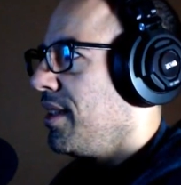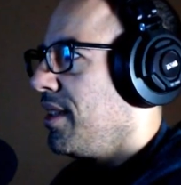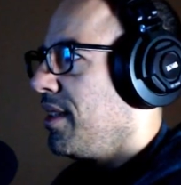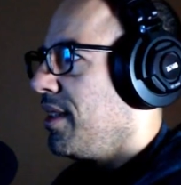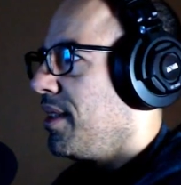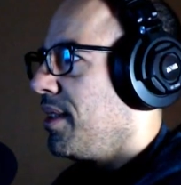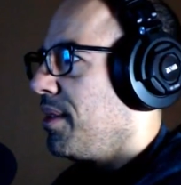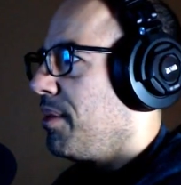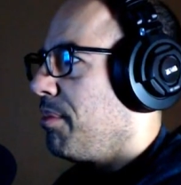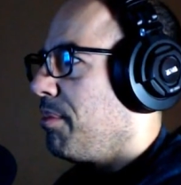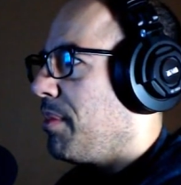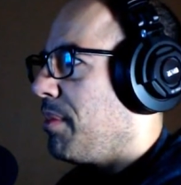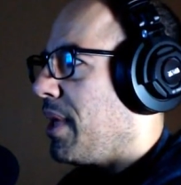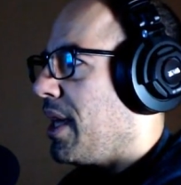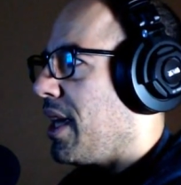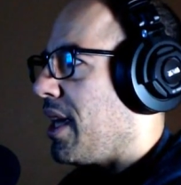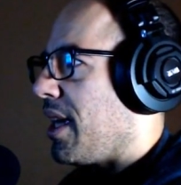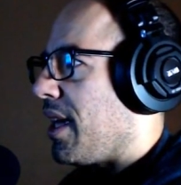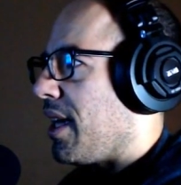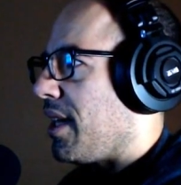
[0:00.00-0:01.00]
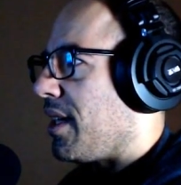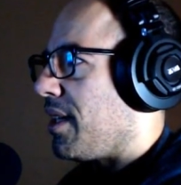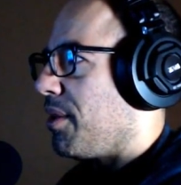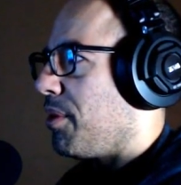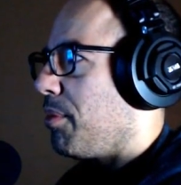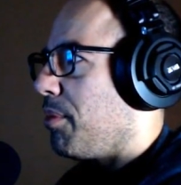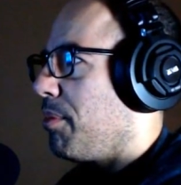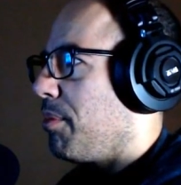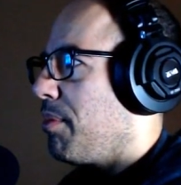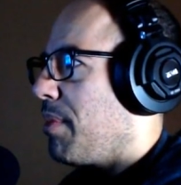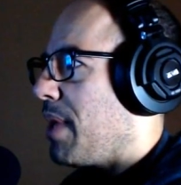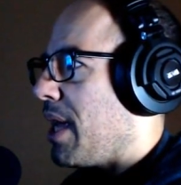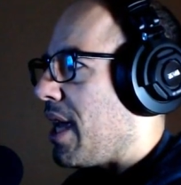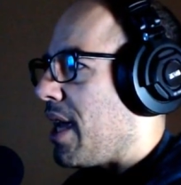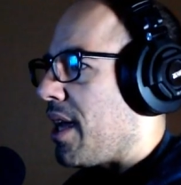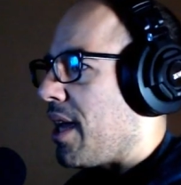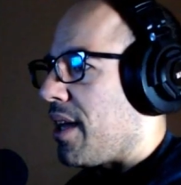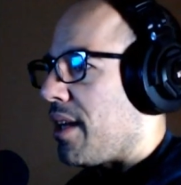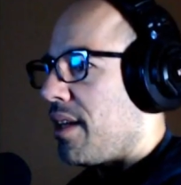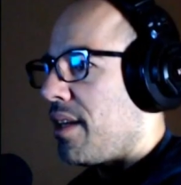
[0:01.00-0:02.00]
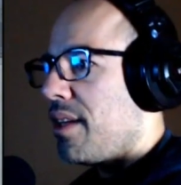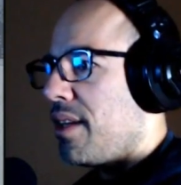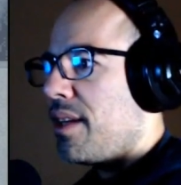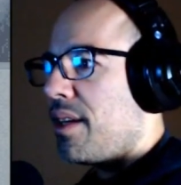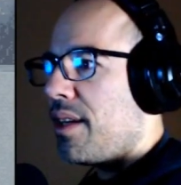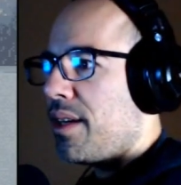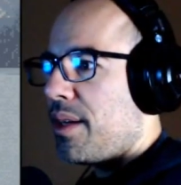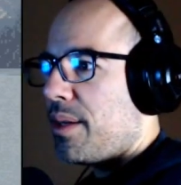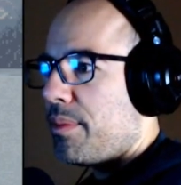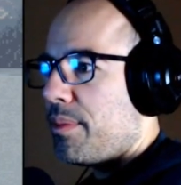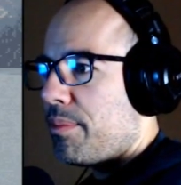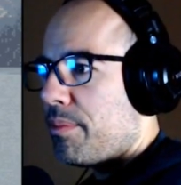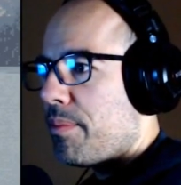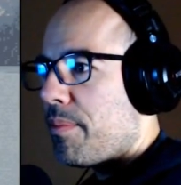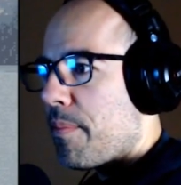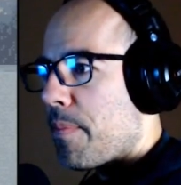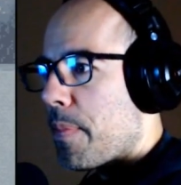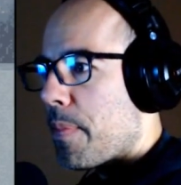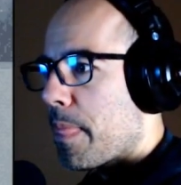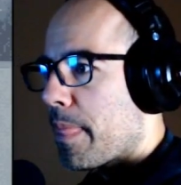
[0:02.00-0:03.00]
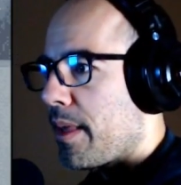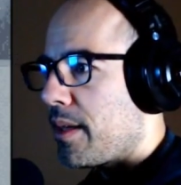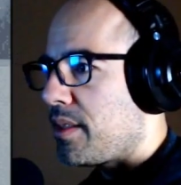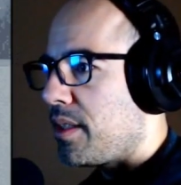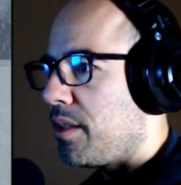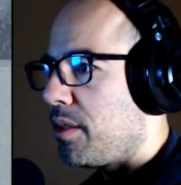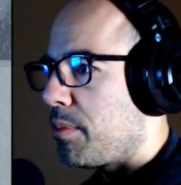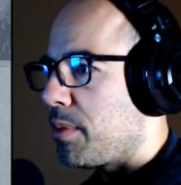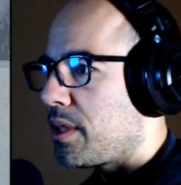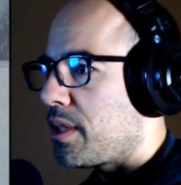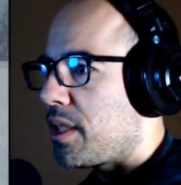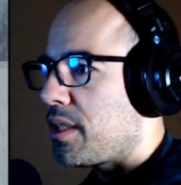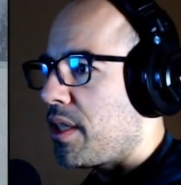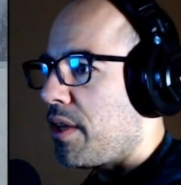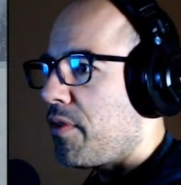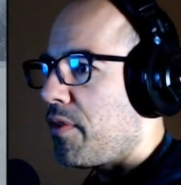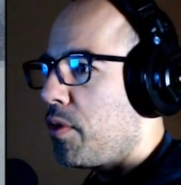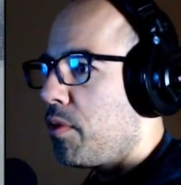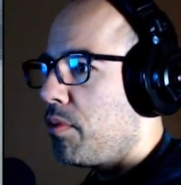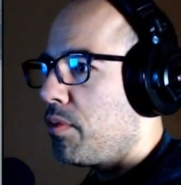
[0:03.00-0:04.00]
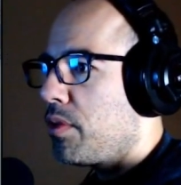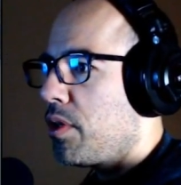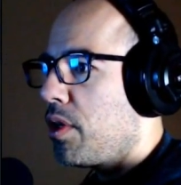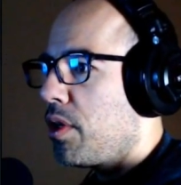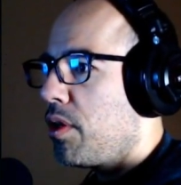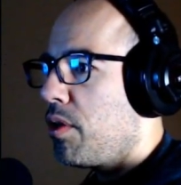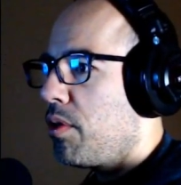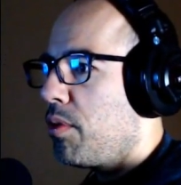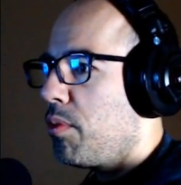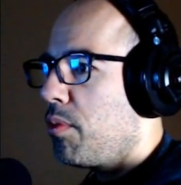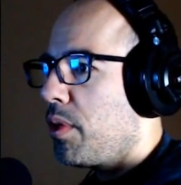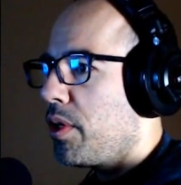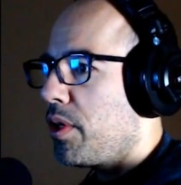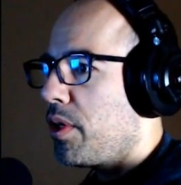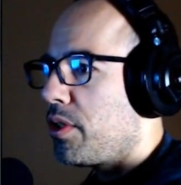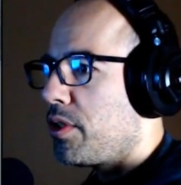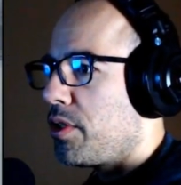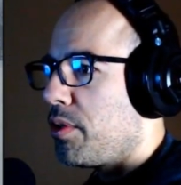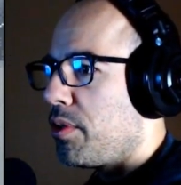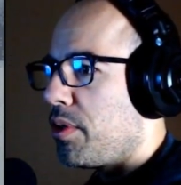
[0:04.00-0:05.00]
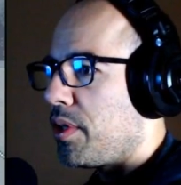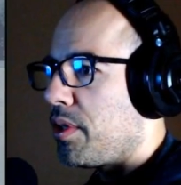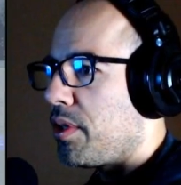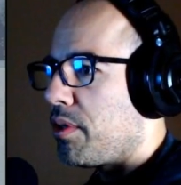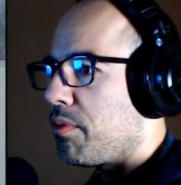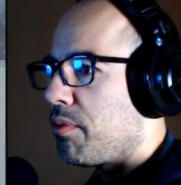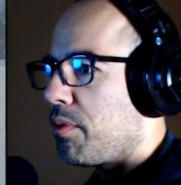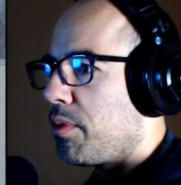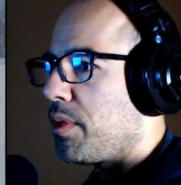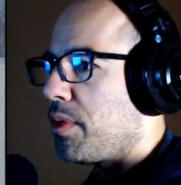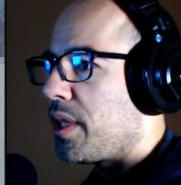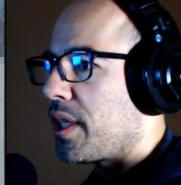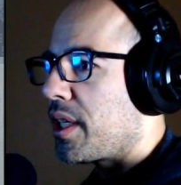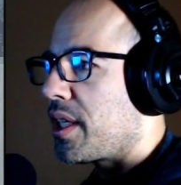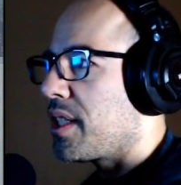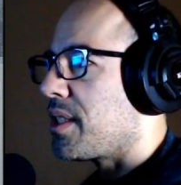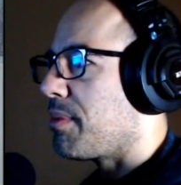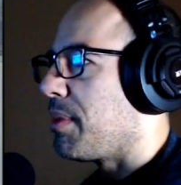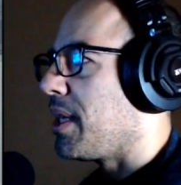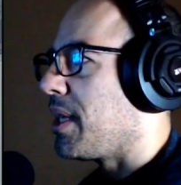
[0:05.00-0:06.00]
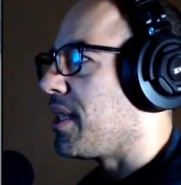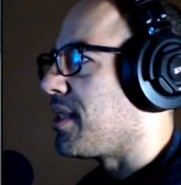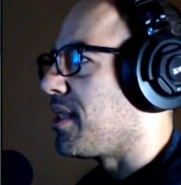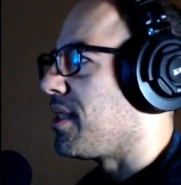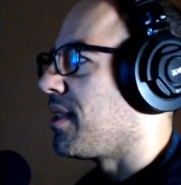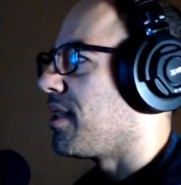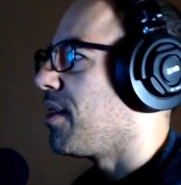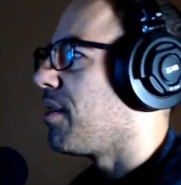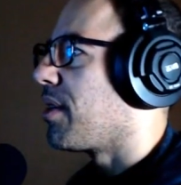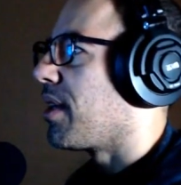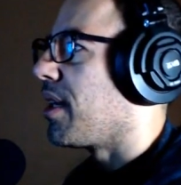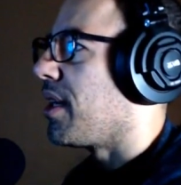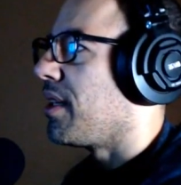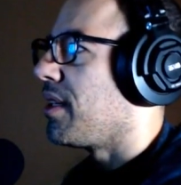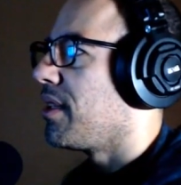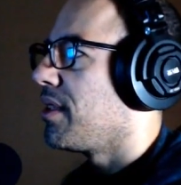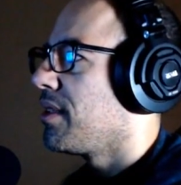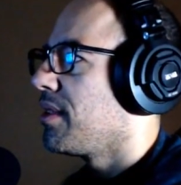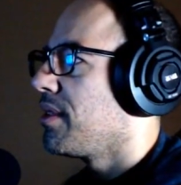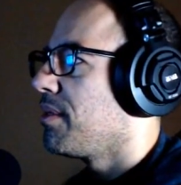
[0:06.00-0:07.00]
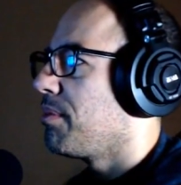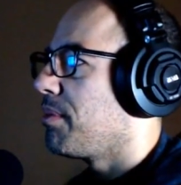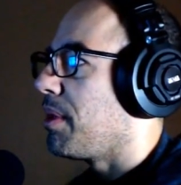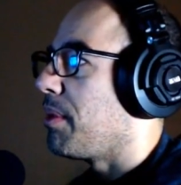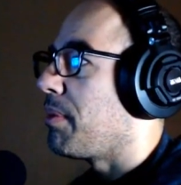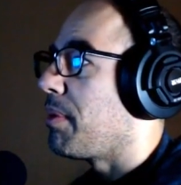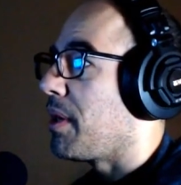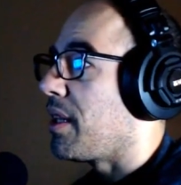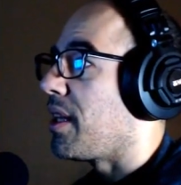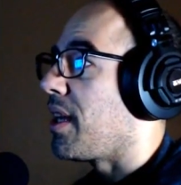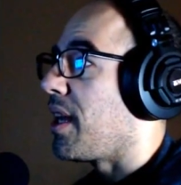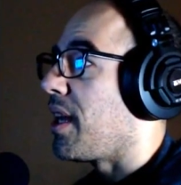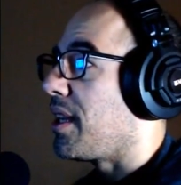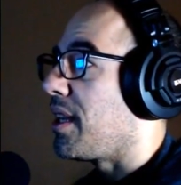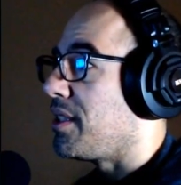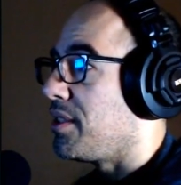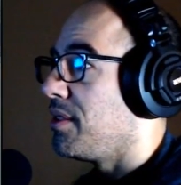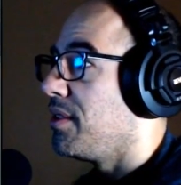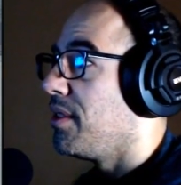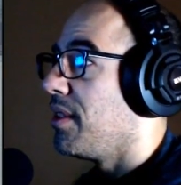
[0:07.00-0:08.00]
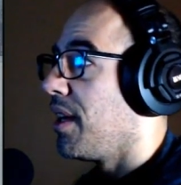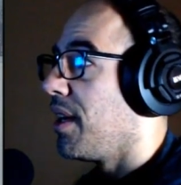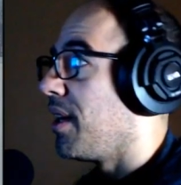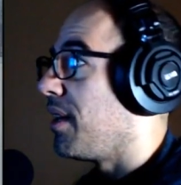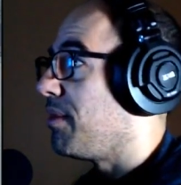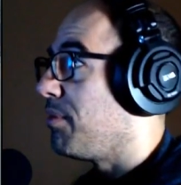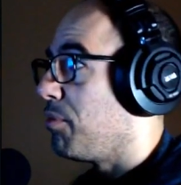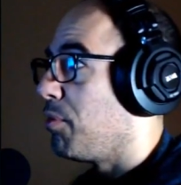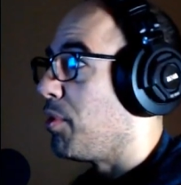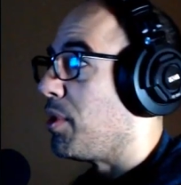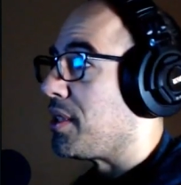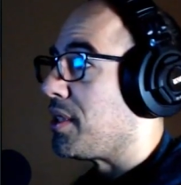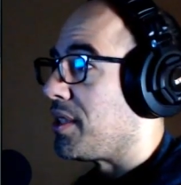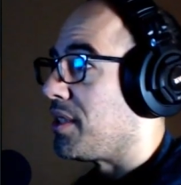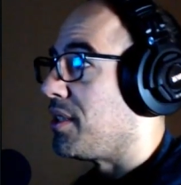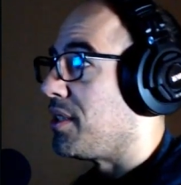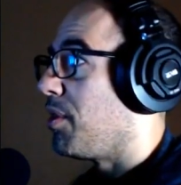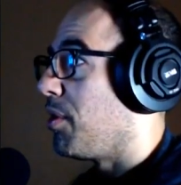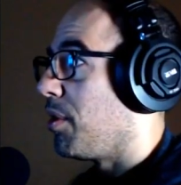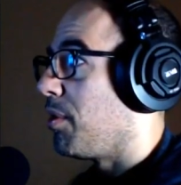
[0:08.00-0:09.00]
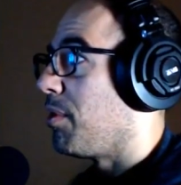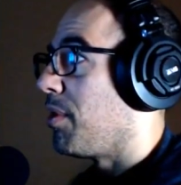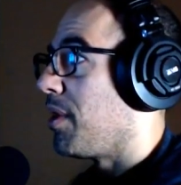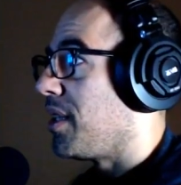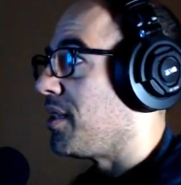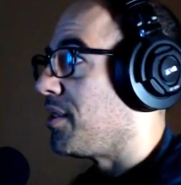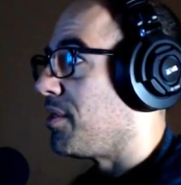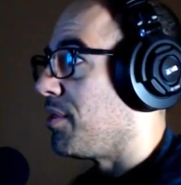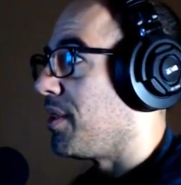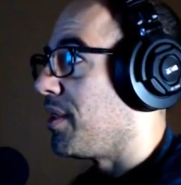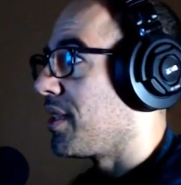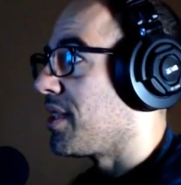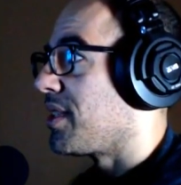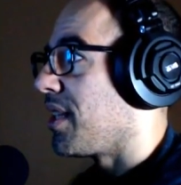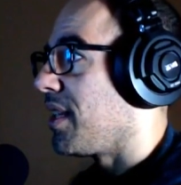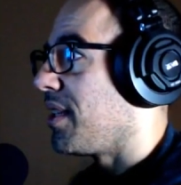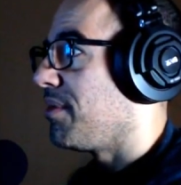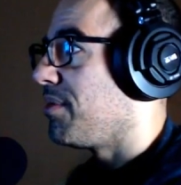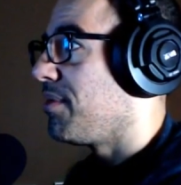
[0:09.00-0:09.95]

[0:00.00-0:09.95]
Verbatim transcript: Man, oh man. Let's see, Loomis says, if you know what you're doing, Runic is amazing. Okay, but apparently I wasn't knowing what I was doing because I totally